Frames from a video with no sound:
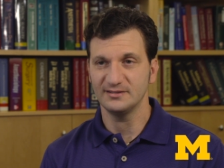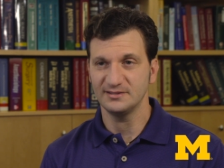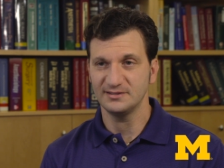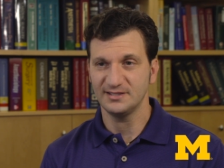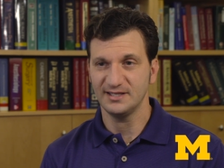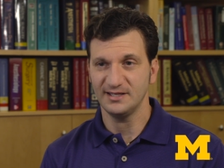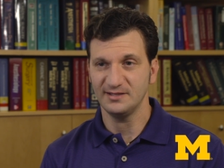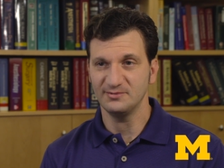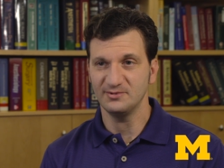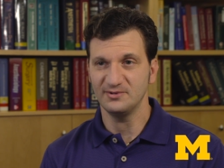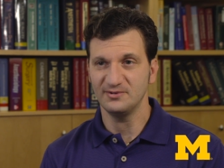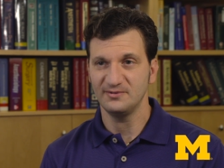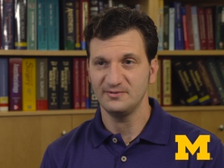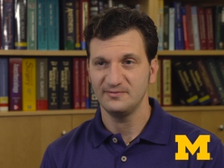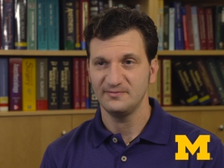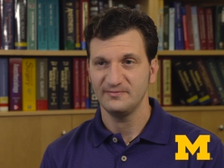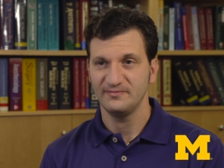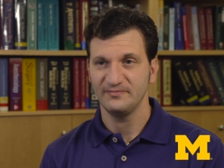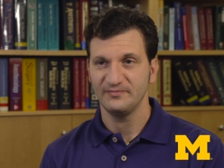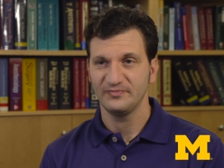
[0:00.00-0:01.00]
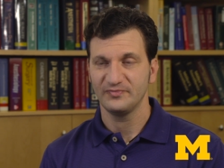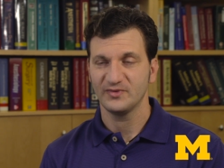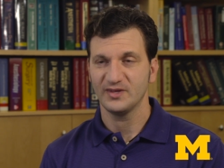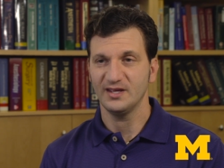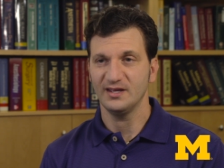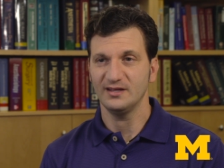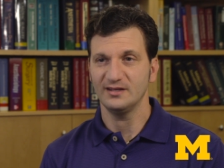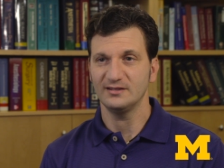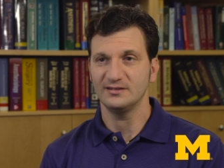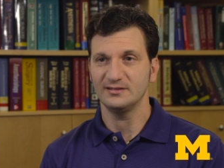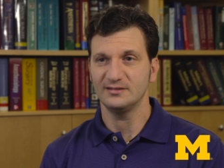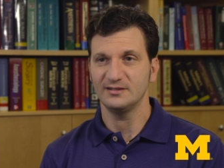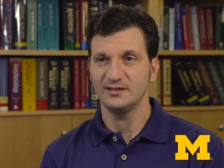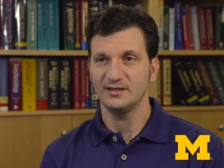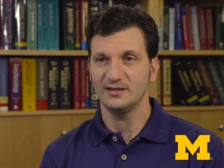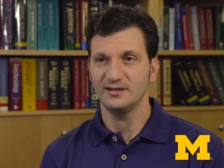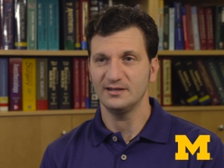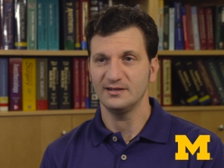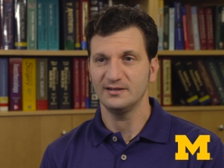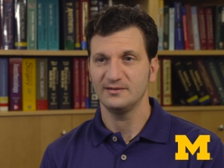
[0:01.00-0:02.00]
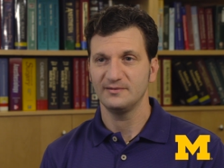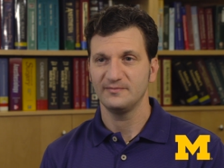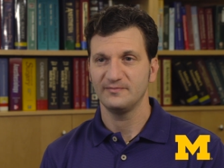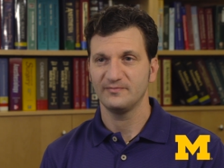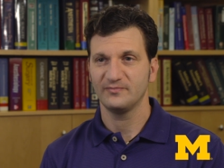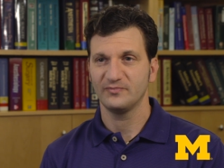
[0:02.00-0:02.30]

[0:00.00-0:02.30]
the table and uh,